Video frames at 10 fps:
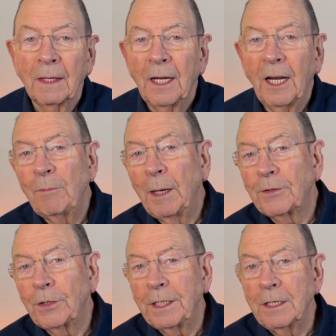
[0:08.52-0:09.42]
Over my
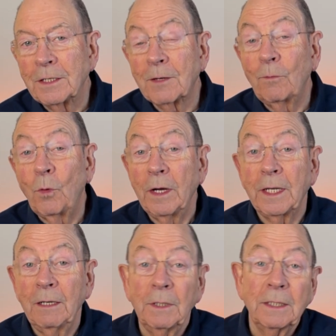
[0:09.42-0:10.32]
30 years of
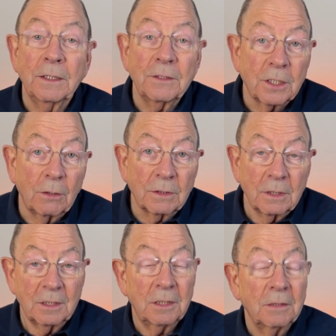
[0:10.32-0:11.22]
working with
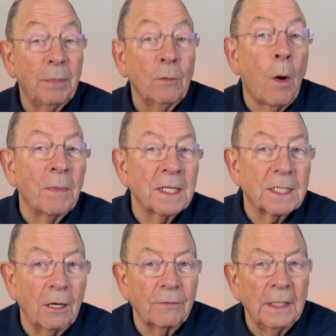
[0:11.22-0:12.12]
consultants and being one
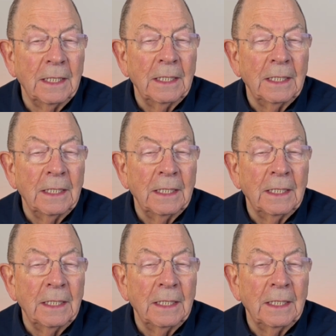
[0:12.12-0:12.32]
myself,